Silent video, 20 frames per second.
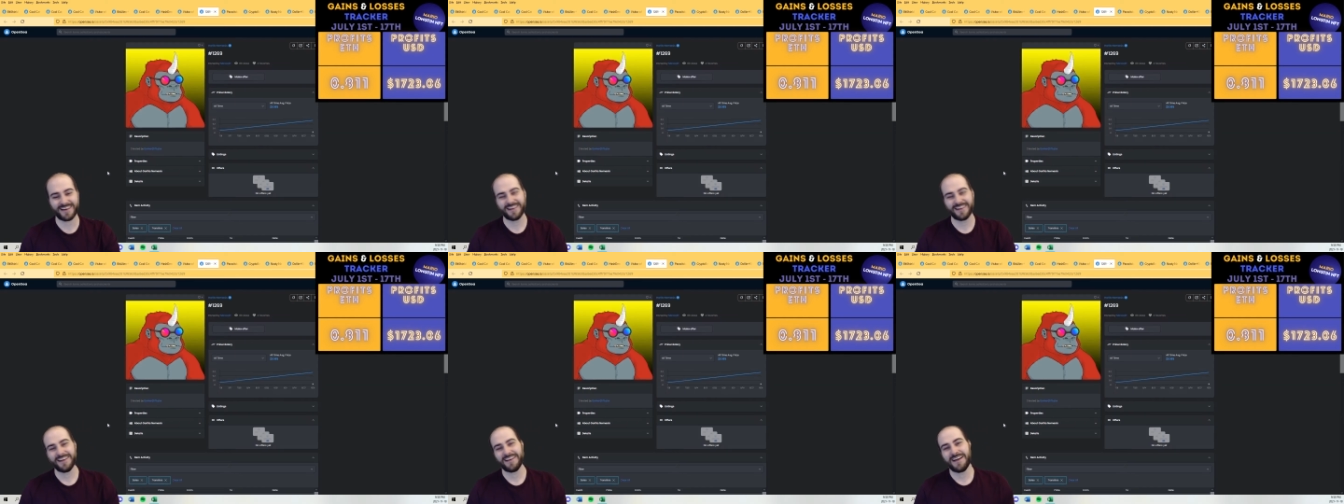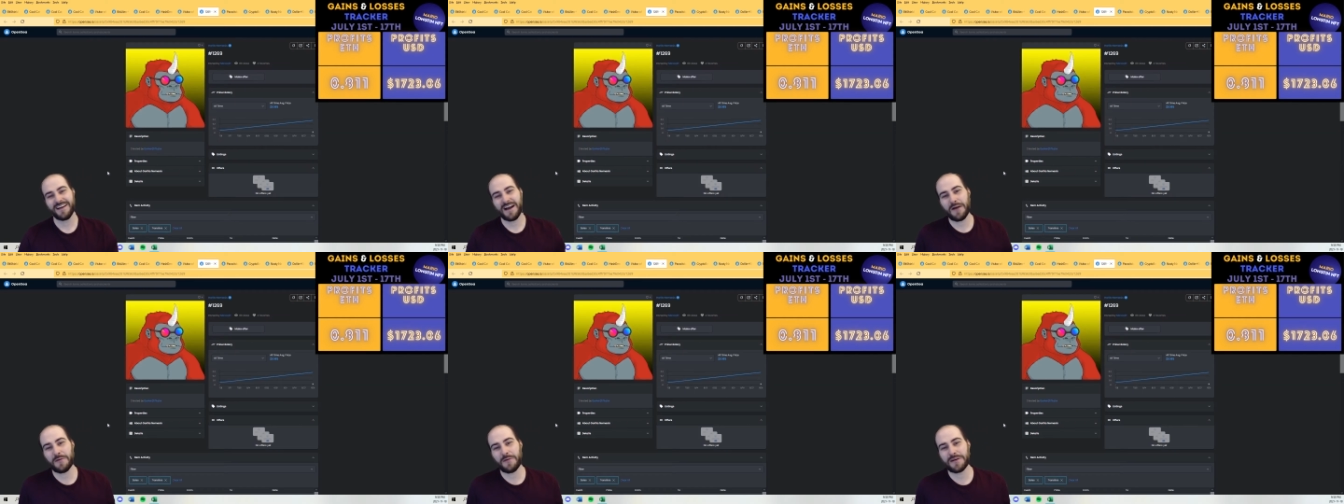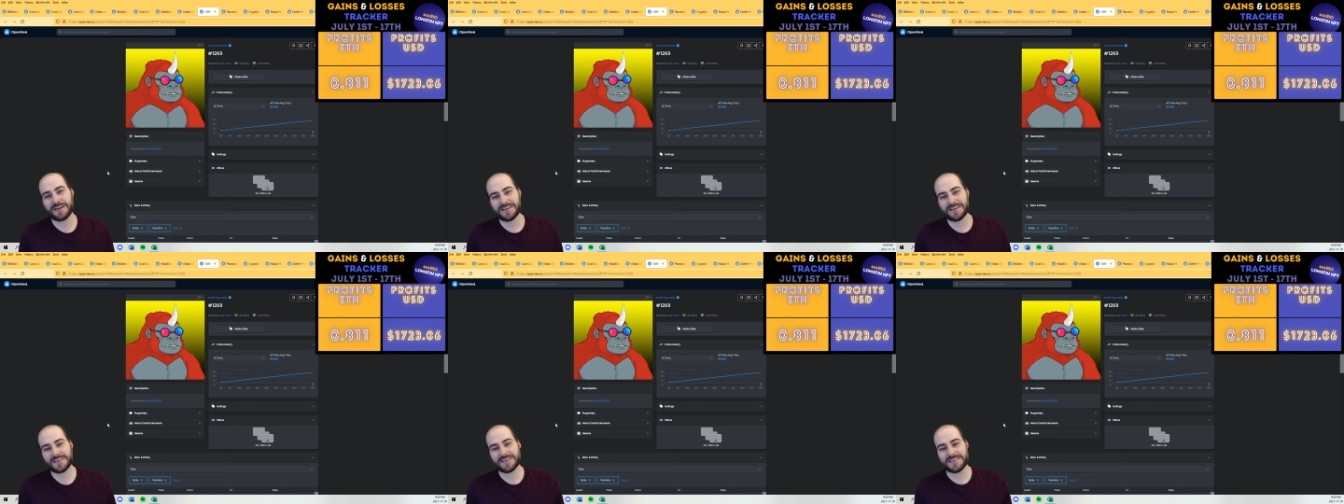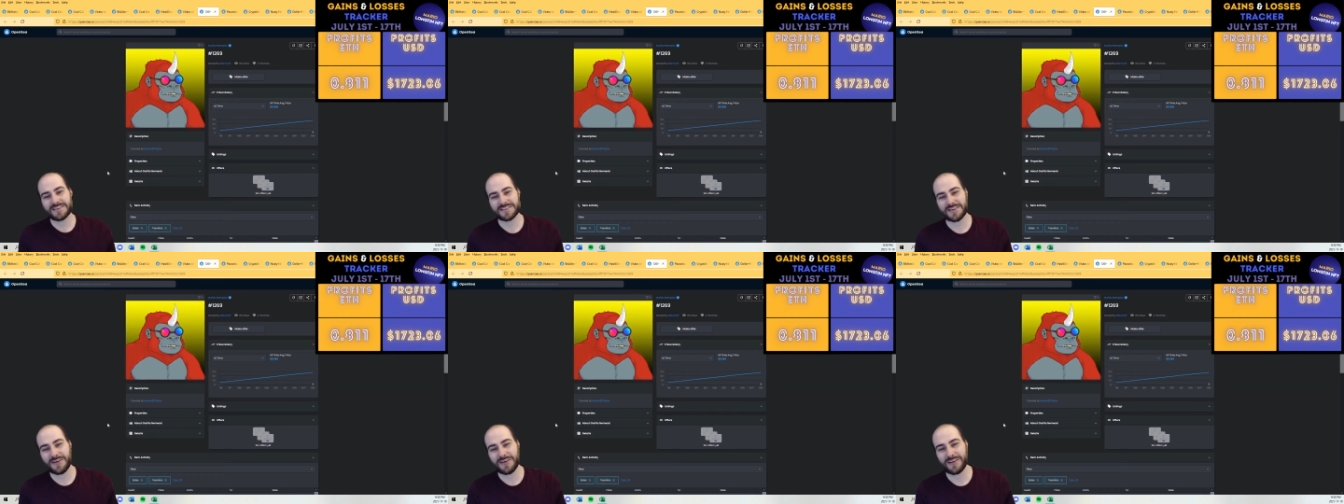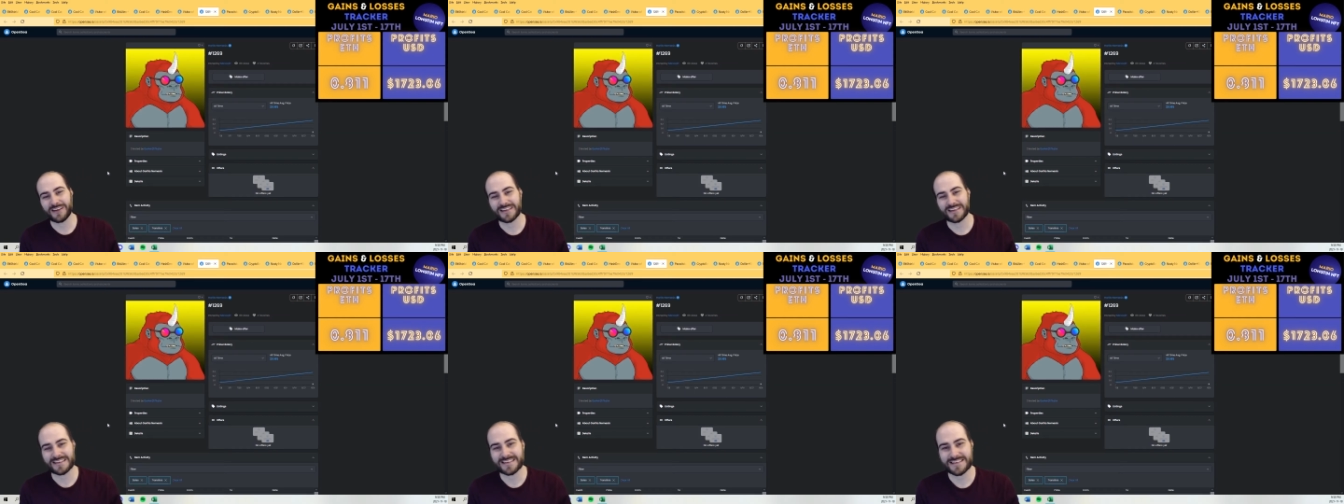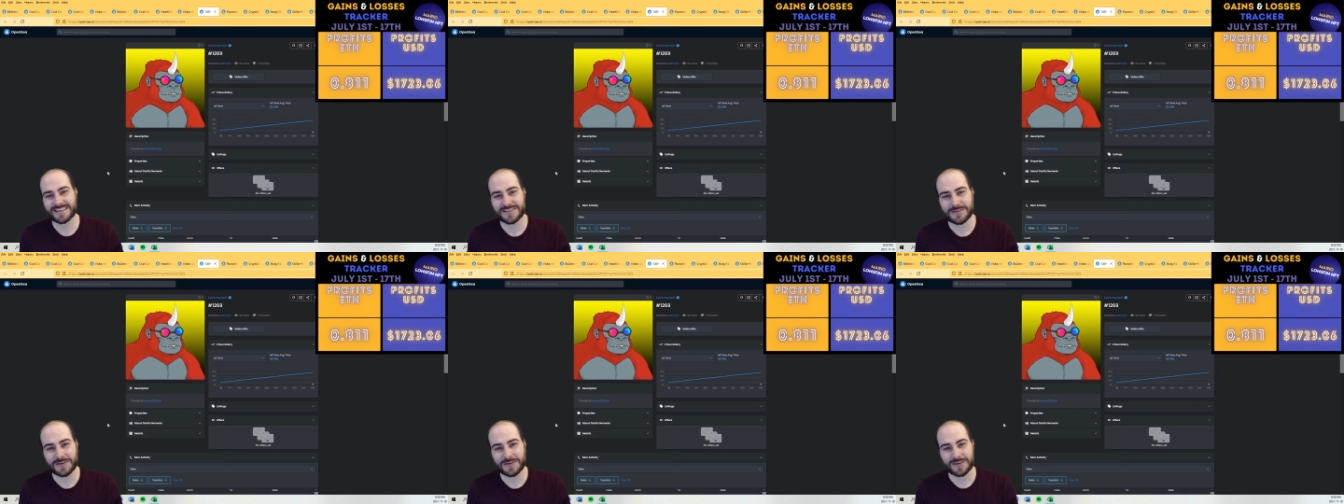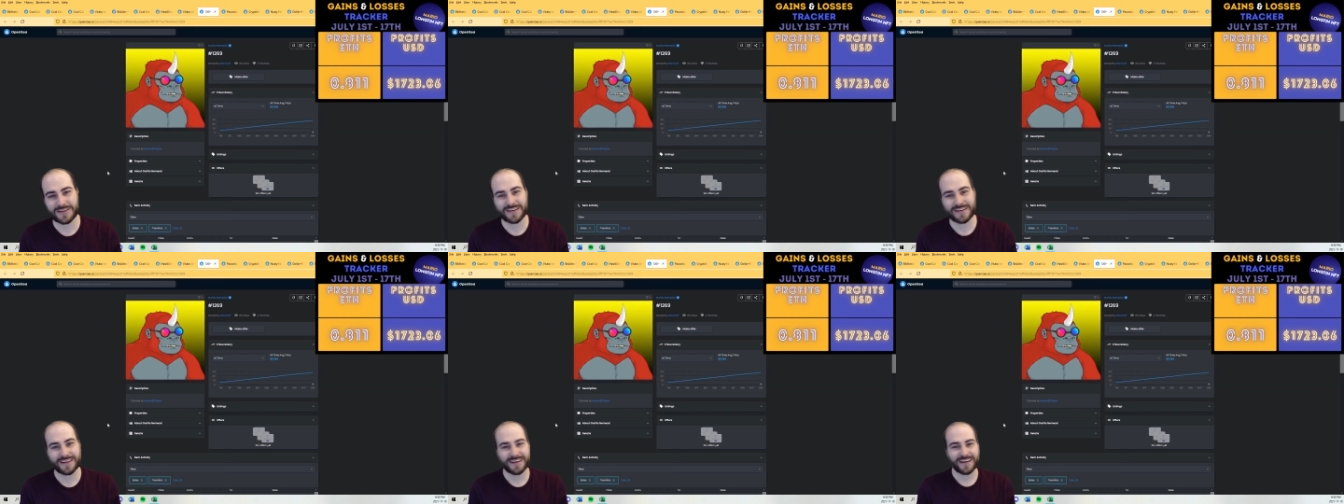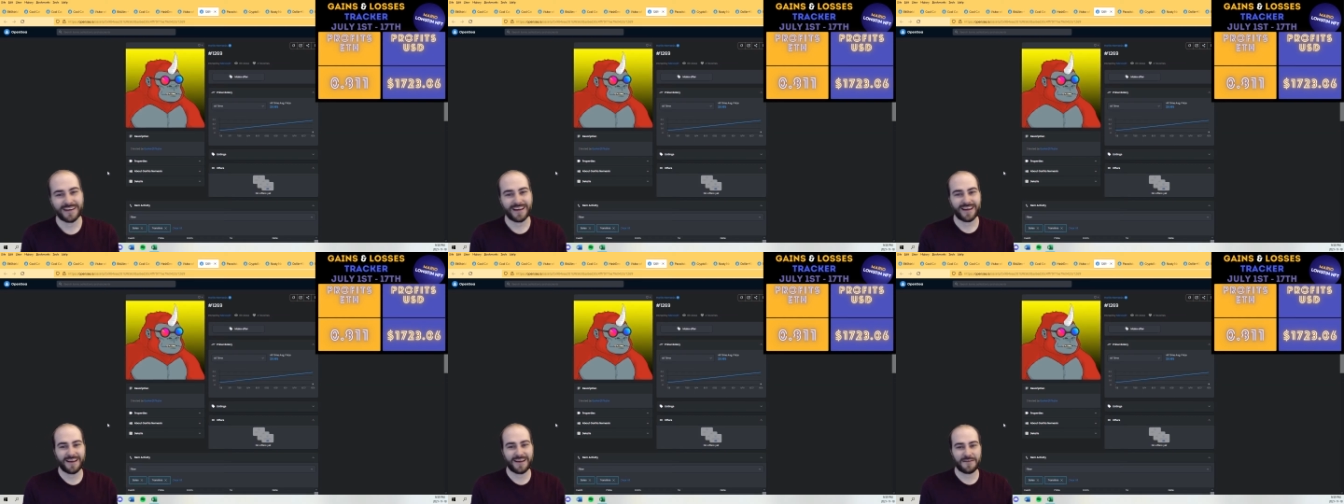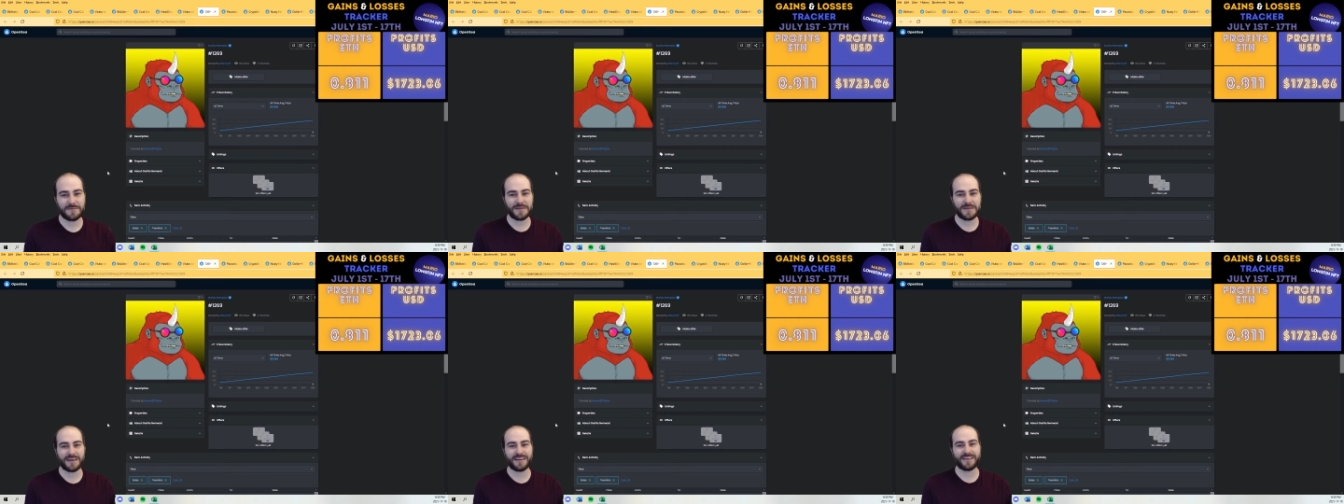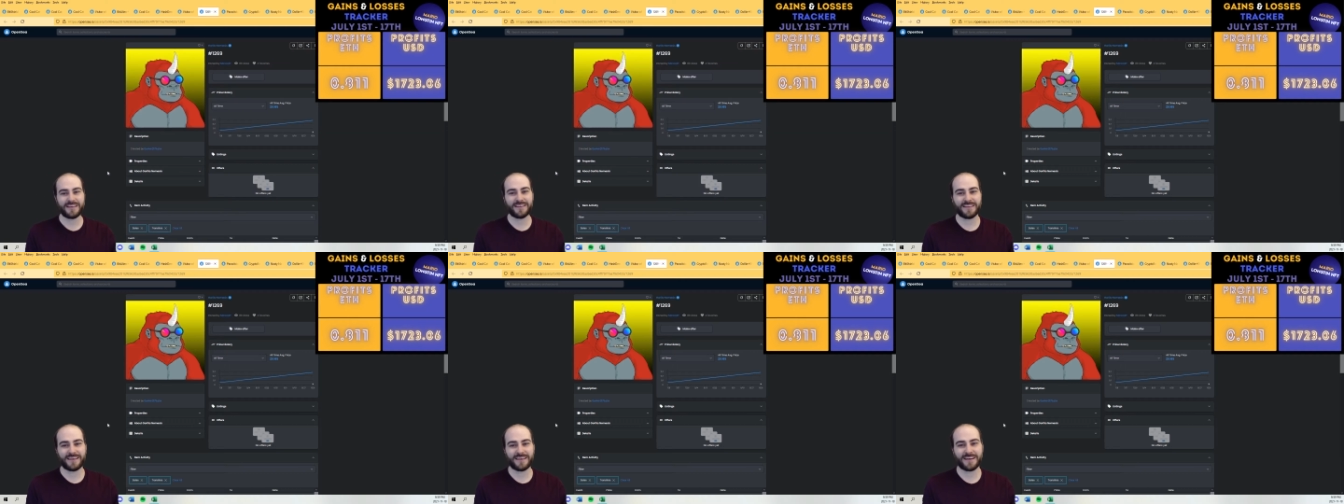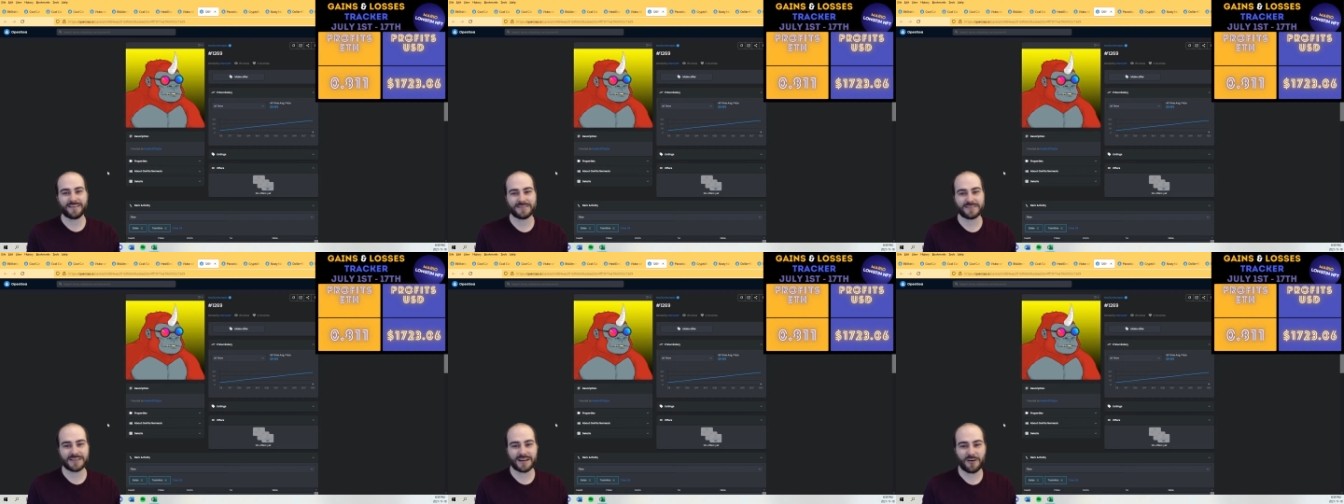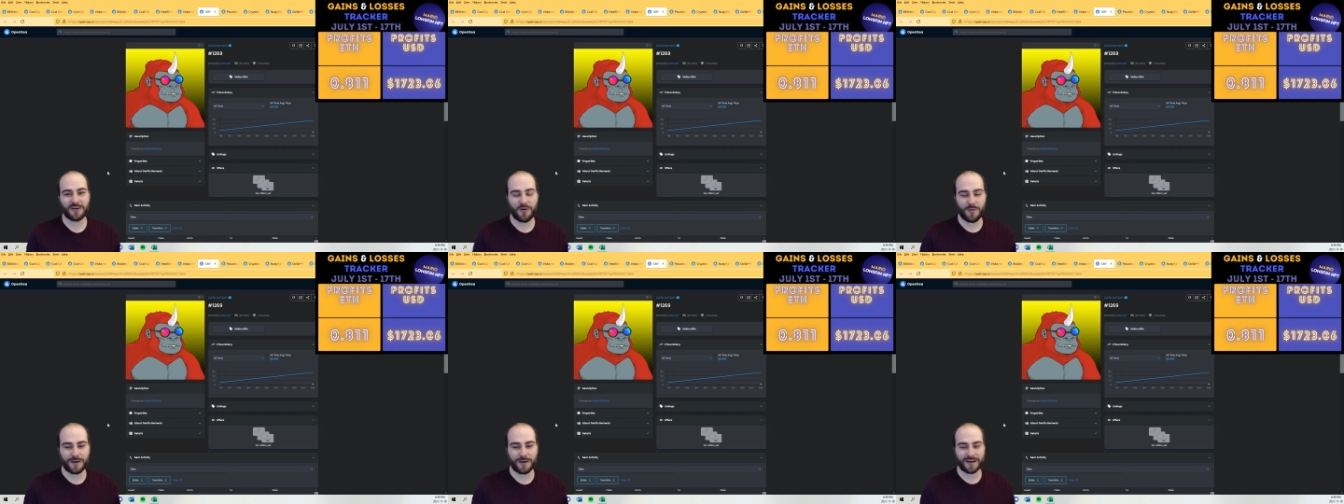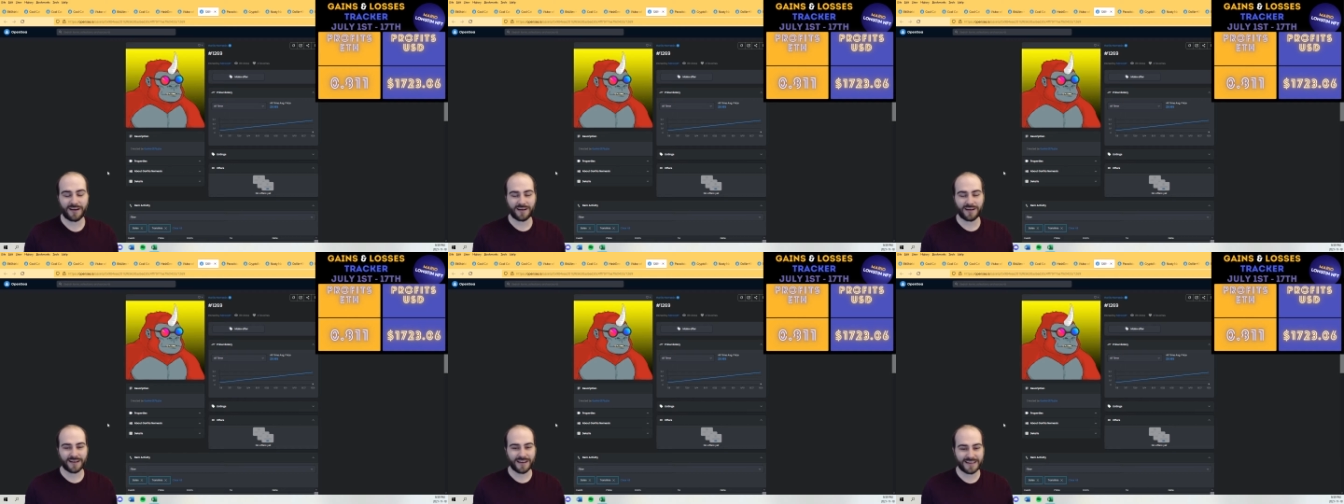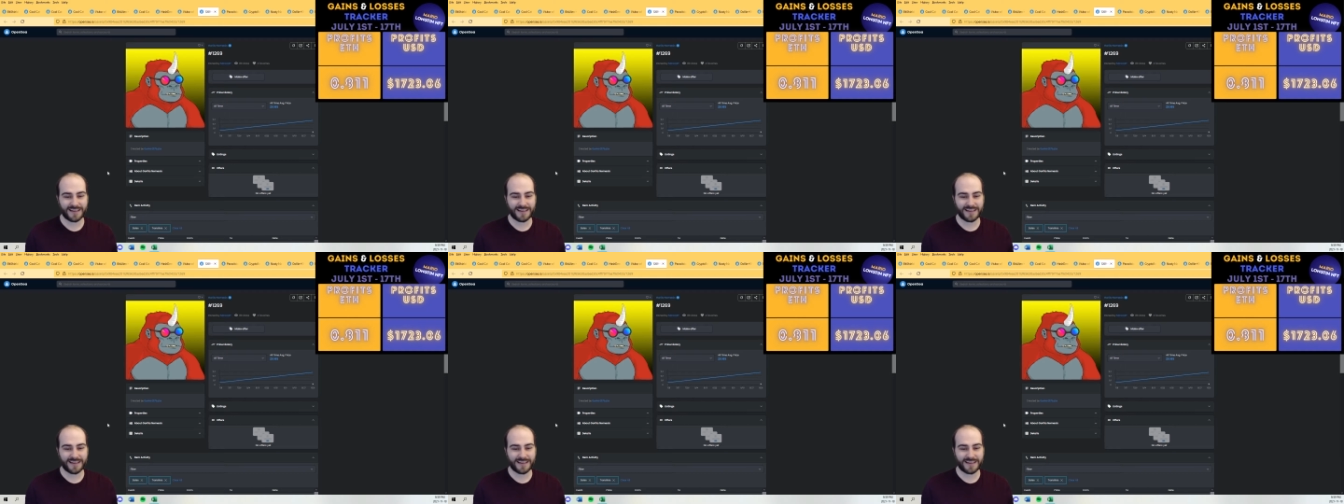went into the SkullX Discord immediately, and I was like, "Oh my god, guys!